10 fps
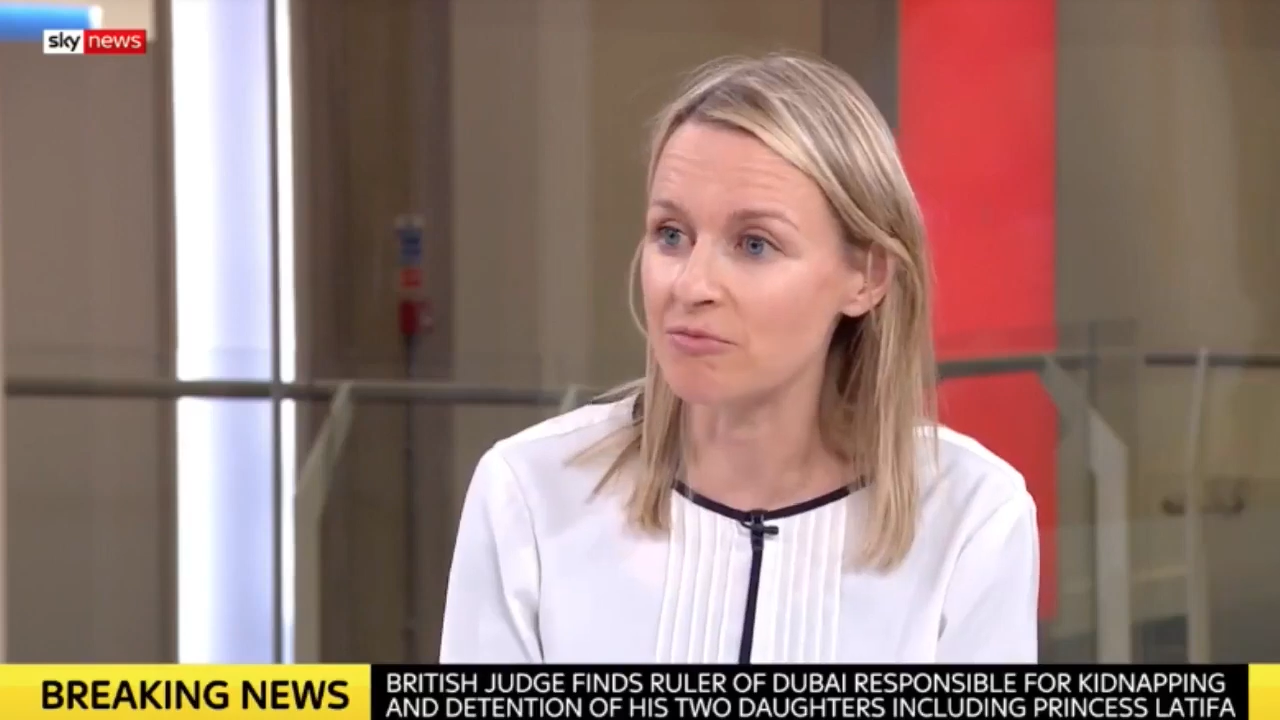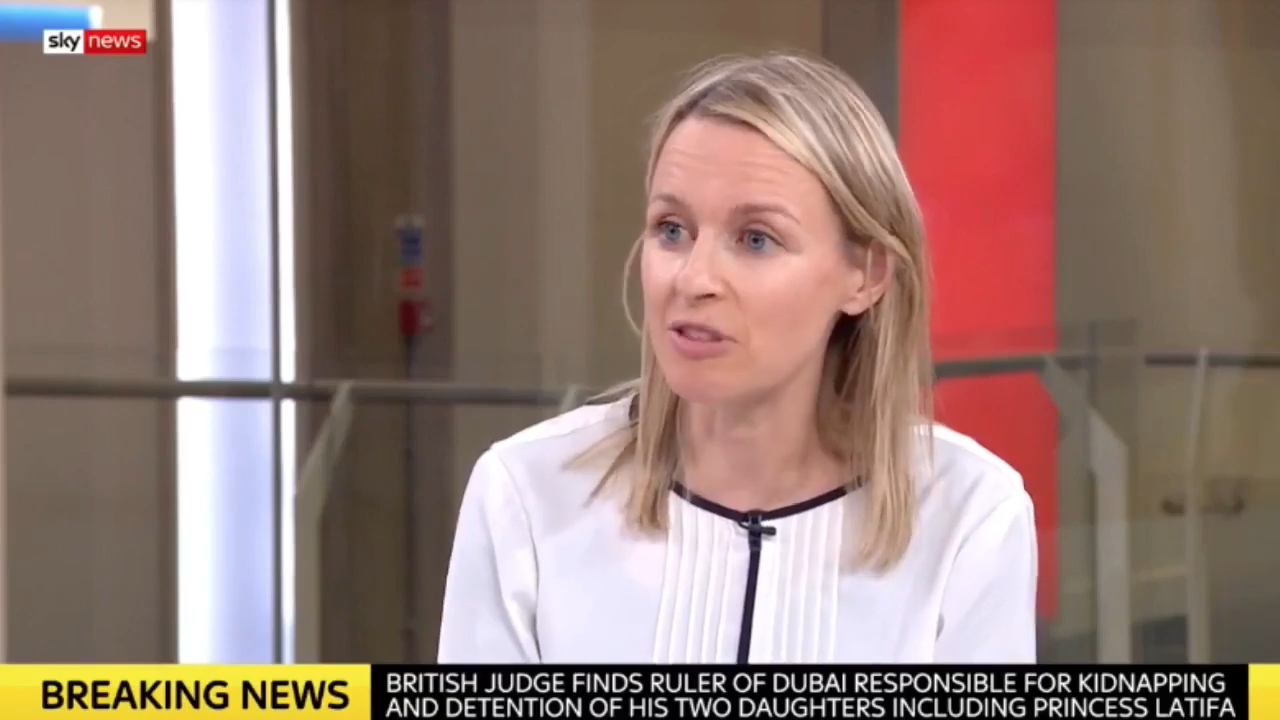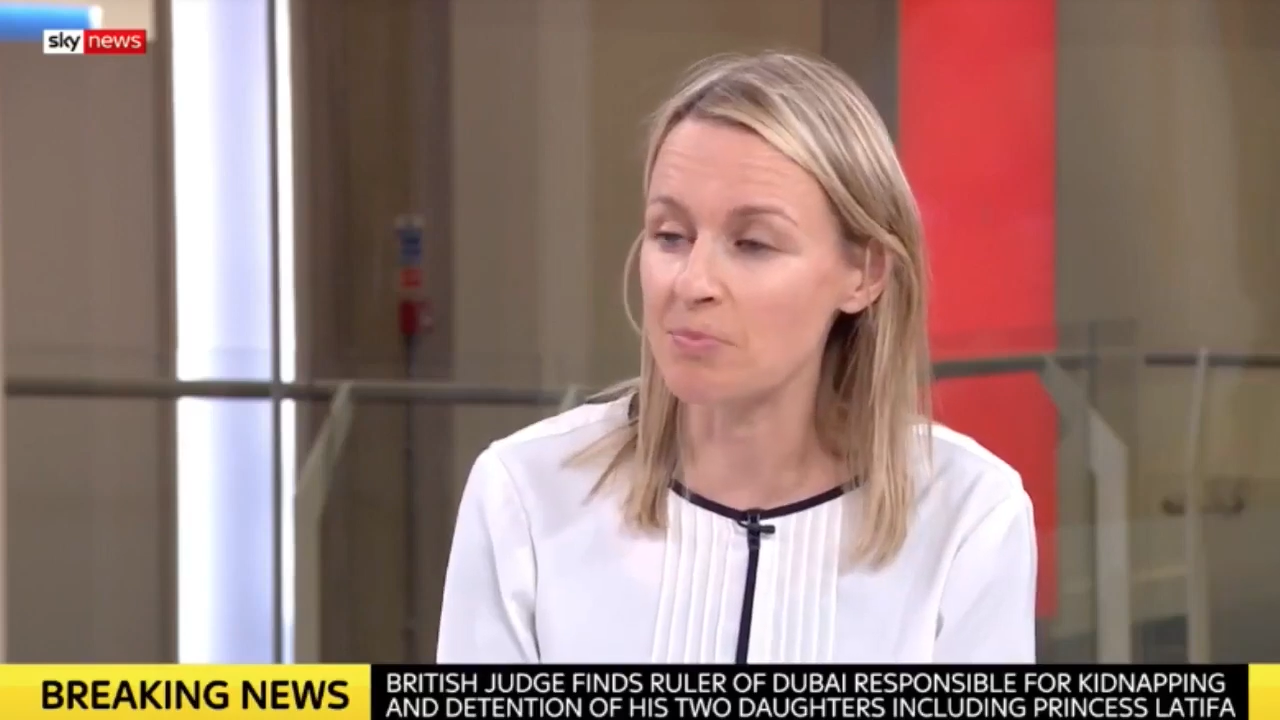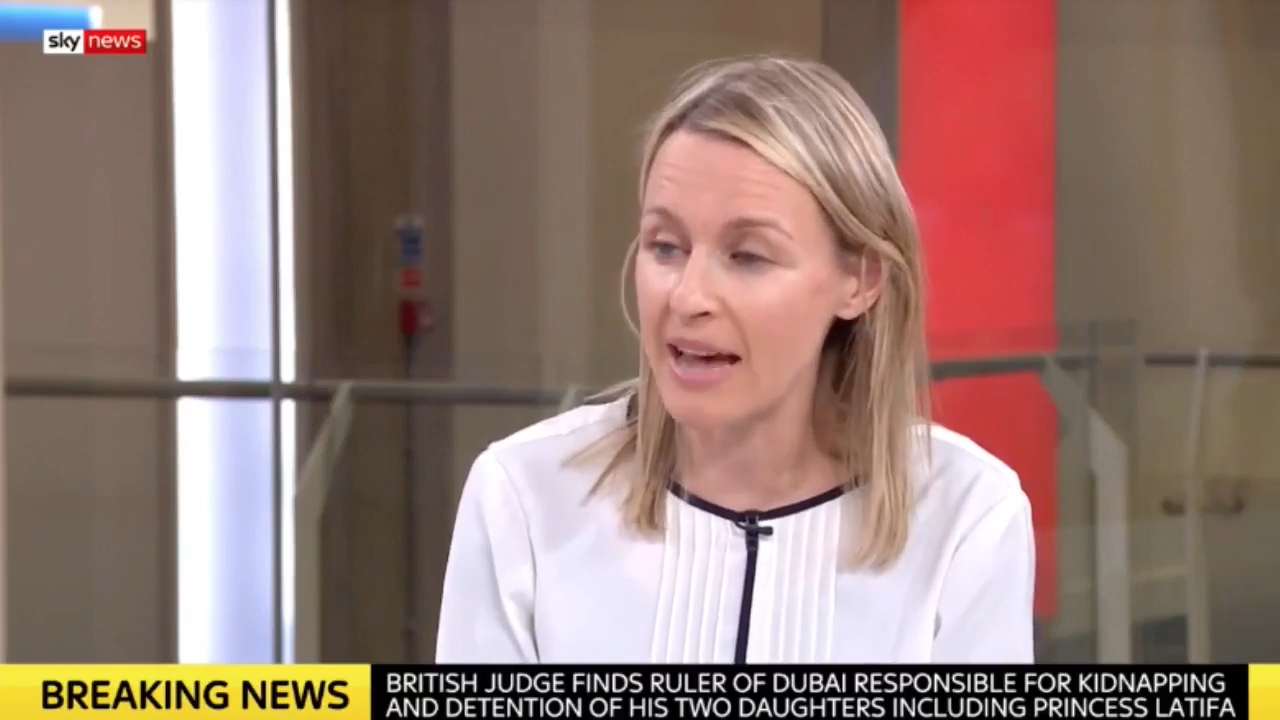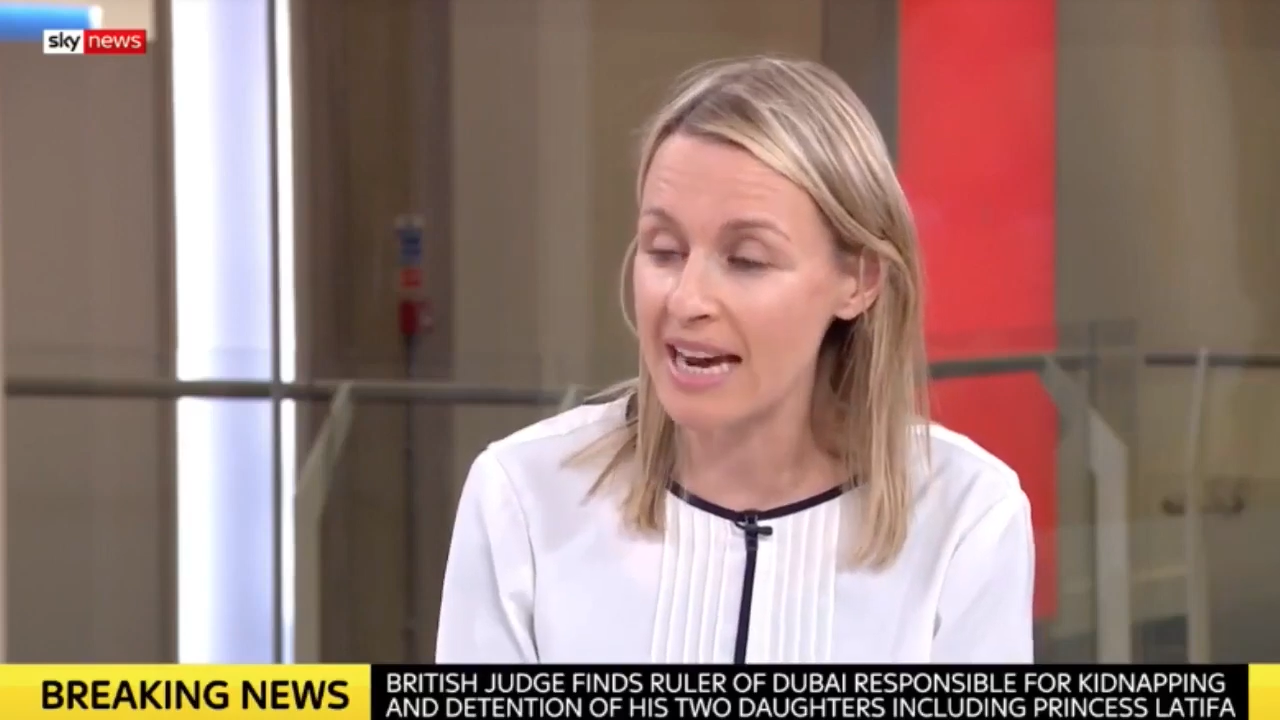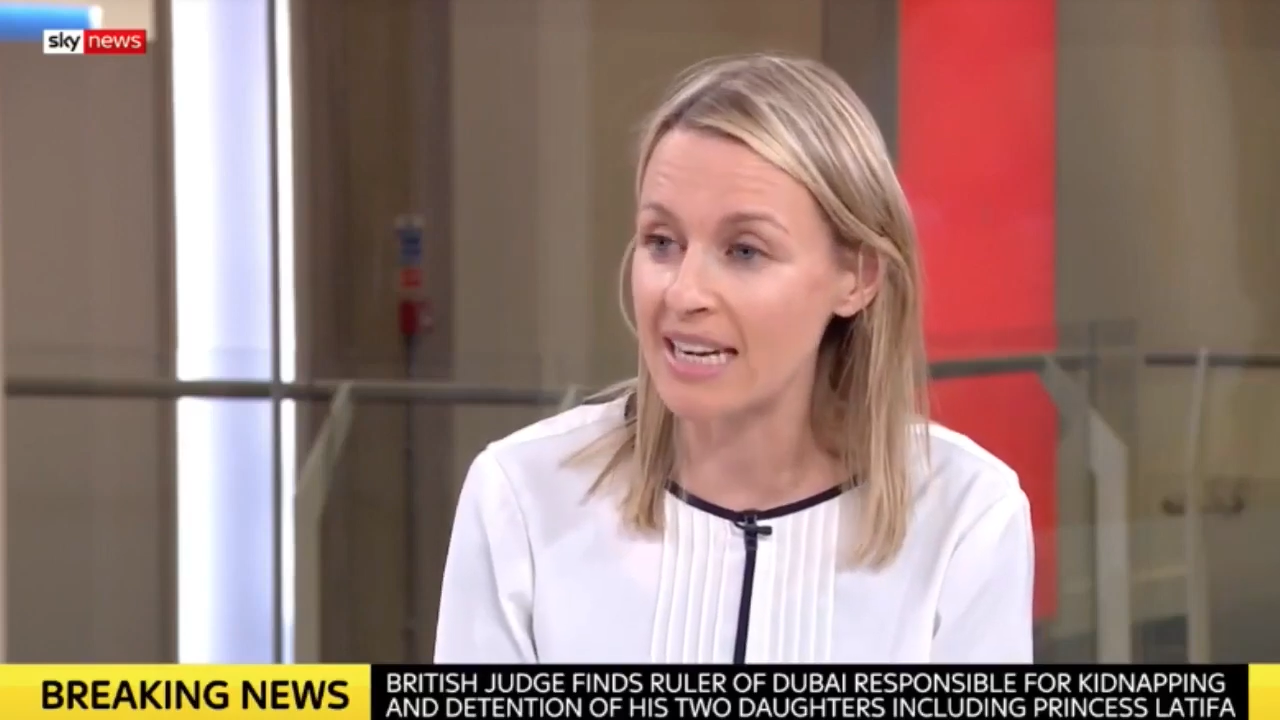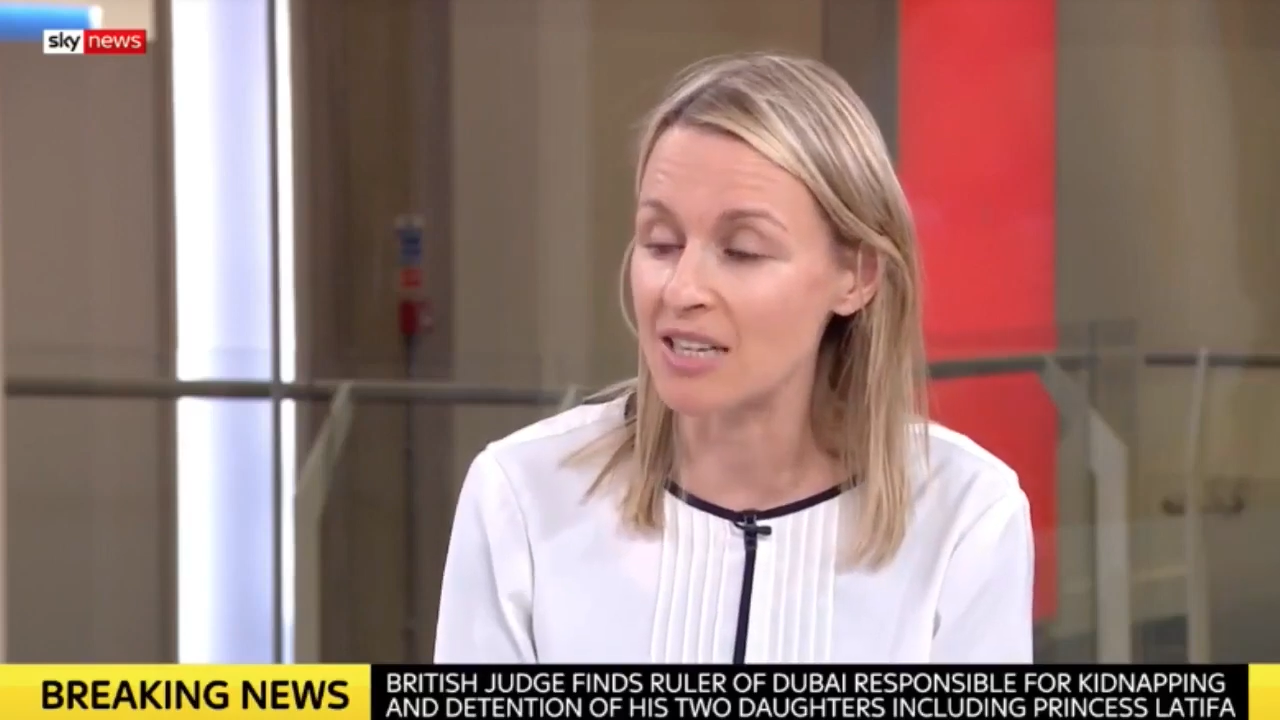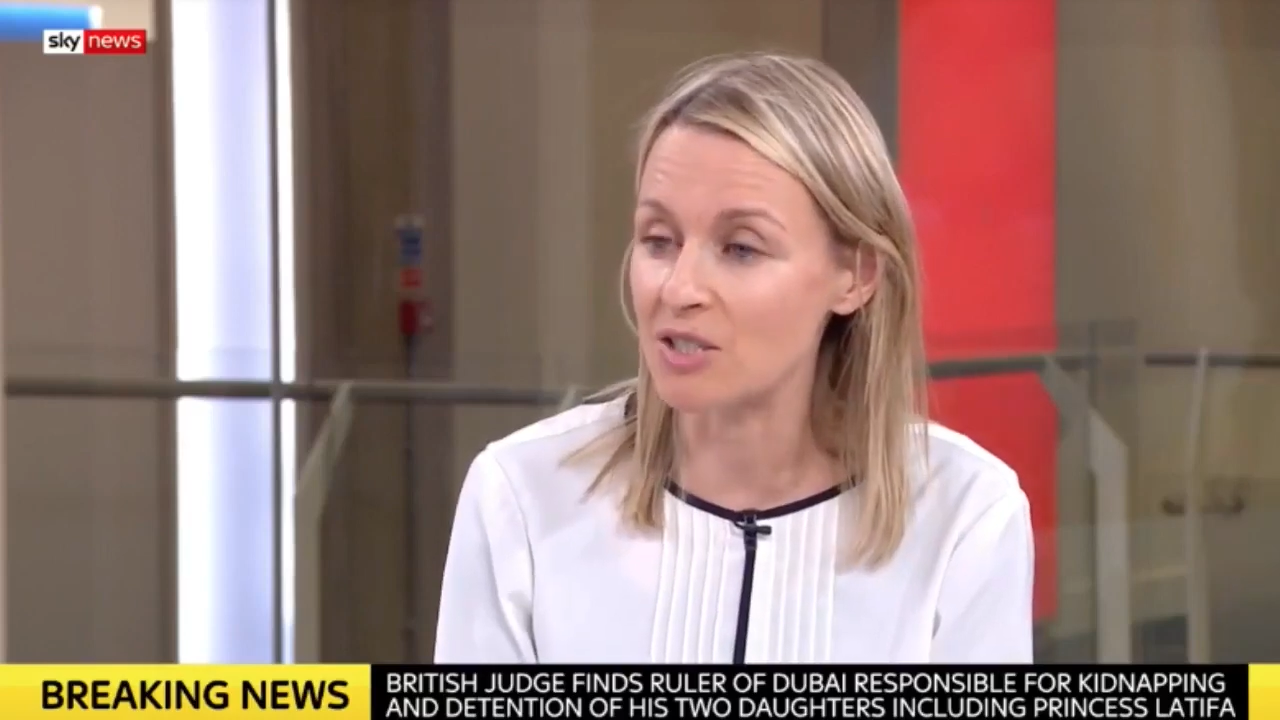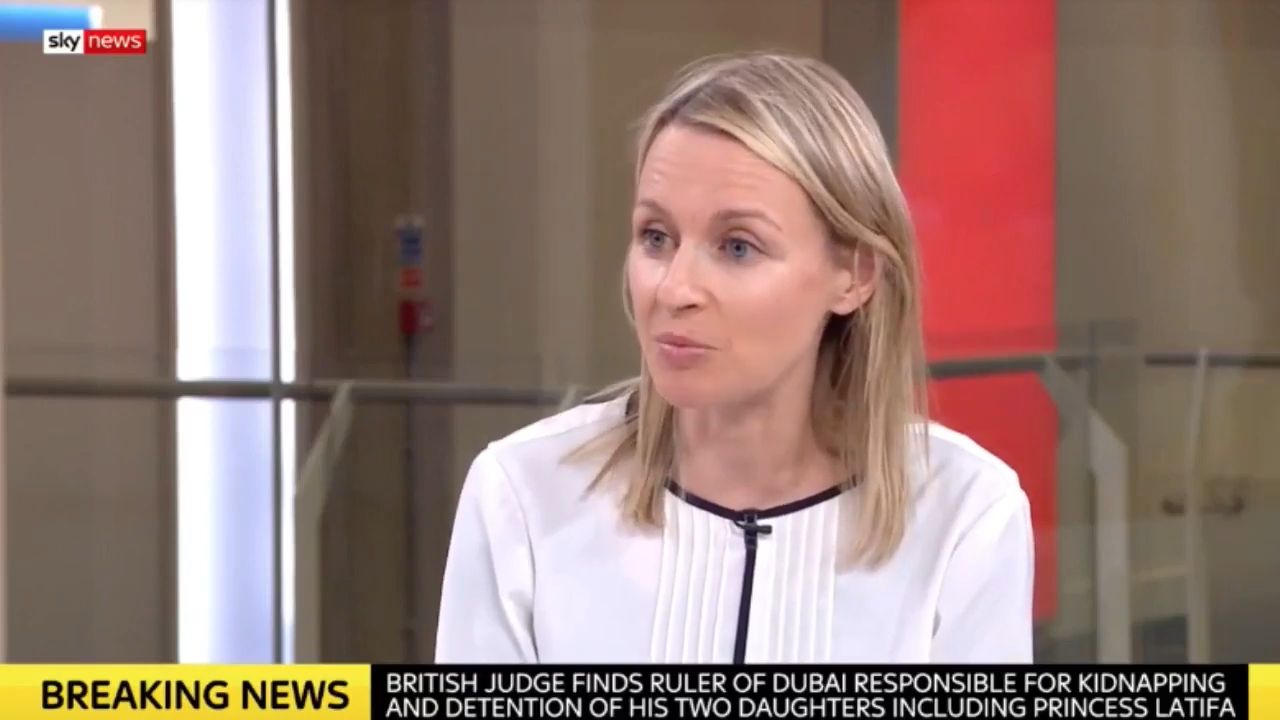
remain in